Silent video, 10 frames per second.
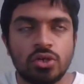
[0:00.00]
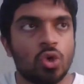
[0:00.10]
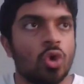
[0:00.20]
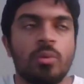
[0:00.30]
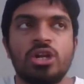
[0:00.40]

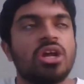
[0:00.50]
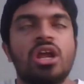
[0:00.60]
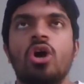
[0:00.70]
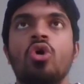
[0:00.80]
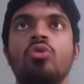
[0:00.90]
No
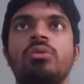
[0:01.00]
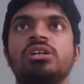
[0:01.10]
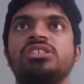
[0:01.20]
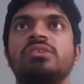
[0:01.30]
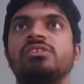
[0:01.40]
matter how
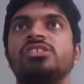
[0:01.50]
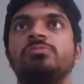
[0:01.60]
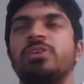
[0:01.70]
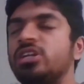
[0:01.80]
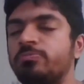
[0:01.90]
much ever
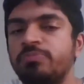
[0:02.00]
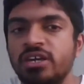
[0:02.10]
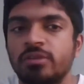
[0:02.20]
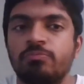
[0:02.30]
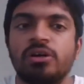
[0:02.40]
spin,
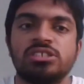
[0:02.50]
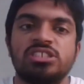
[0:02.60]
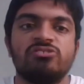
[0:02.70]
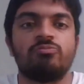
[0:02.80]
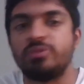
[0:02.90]
PR,
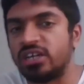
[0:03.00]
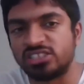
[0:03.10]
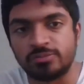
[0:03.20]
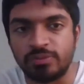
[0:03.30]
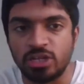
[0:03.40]
positive
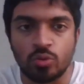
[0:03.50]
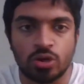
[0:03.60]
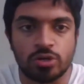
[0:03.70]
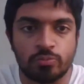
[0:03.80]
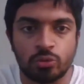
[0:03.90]
PR spin you
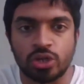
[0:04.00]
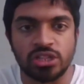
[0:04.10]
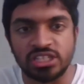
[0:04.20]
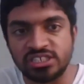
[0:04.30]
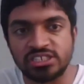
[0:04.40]
want to put
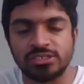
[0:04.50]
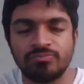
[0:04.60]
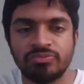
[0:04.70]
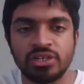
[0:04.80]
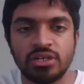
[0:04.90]
on this,